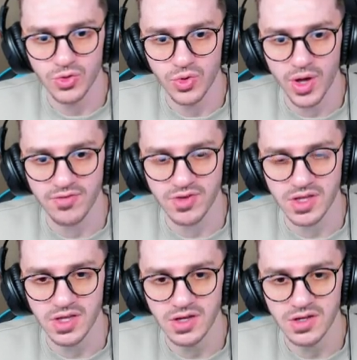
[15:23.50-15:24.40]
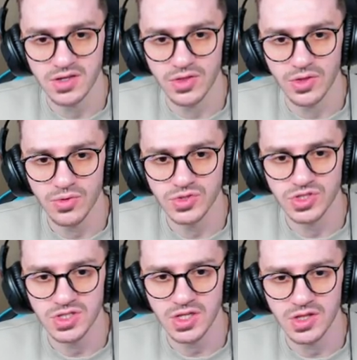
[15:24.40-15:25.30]
Do you have a key? No
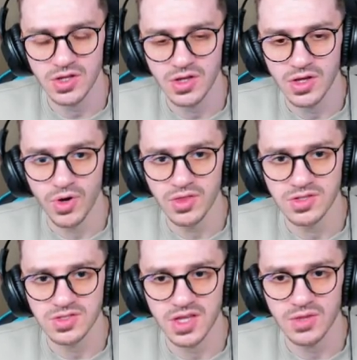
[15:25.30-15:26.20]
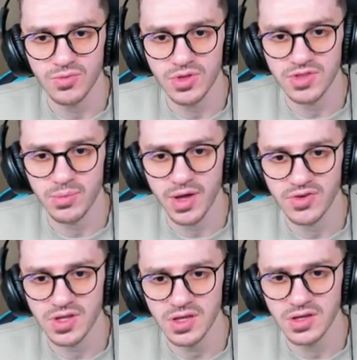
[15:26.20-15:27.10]
shit. Why doesn't any one of them
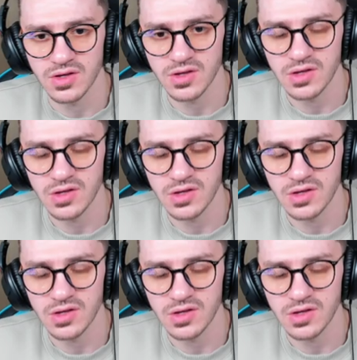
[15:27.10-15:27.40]
have a key?